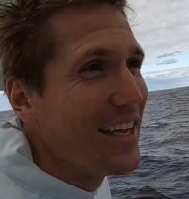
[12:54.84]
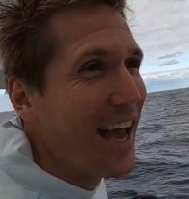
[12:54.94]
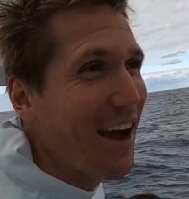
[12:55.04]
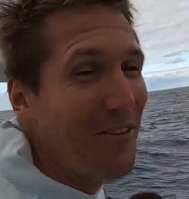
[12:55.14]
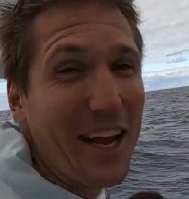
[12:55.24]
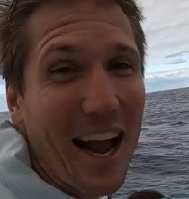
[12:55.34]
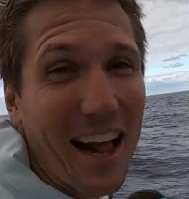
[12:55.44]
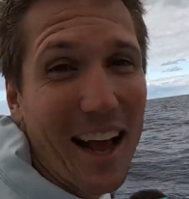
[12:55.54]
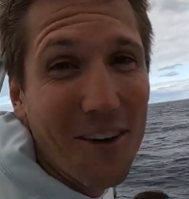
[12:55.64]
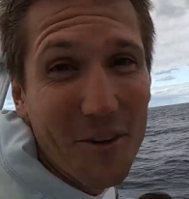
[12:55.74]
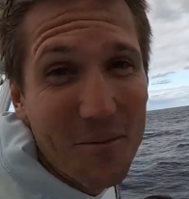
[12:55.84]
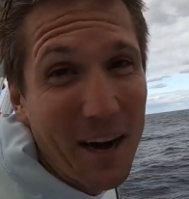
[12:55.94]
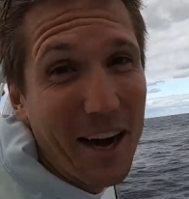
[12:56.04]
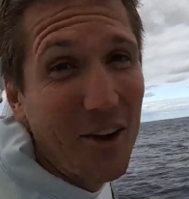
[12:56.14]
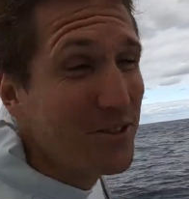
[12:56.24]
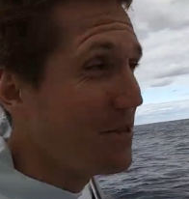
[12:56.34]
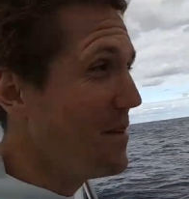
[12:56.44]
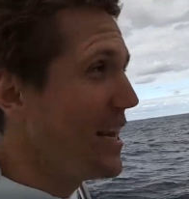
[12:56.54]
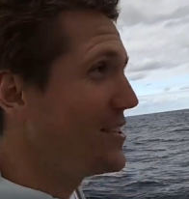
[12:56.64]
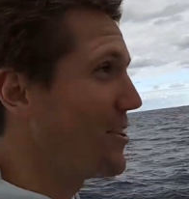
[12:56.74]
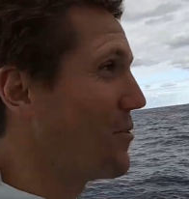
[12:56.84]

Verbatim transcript: Yeah, we got. Uh, we're bringing home some meat,